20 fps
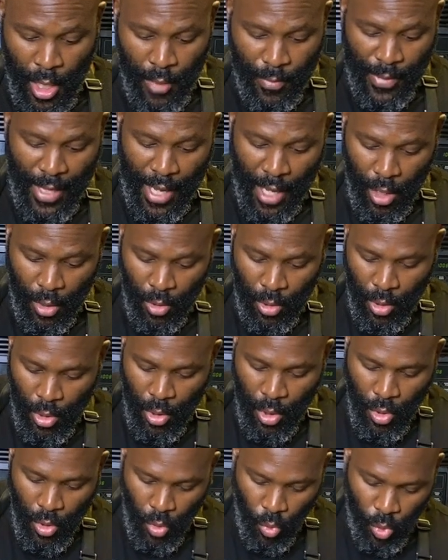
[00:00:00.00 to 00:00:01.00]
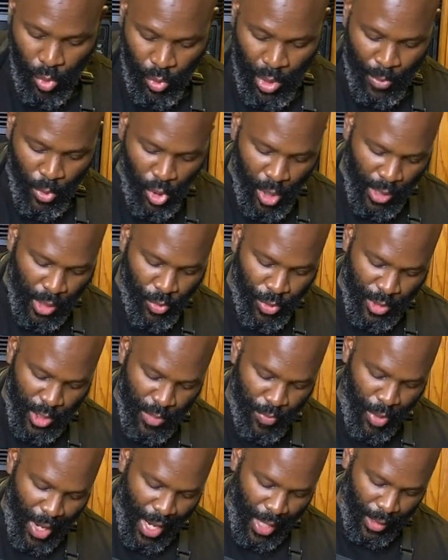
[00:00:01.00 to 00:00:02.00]
Now, what I'm going to do with this
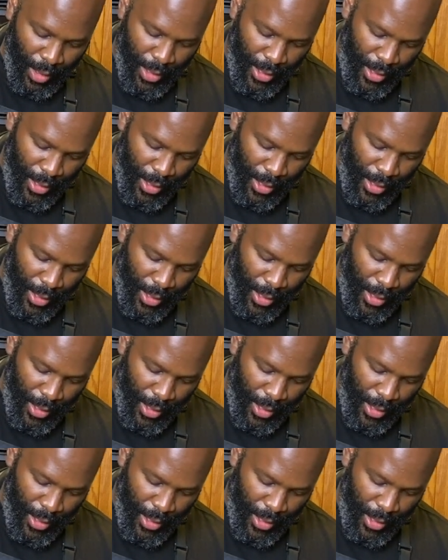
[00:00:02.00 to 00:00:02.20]
broccoli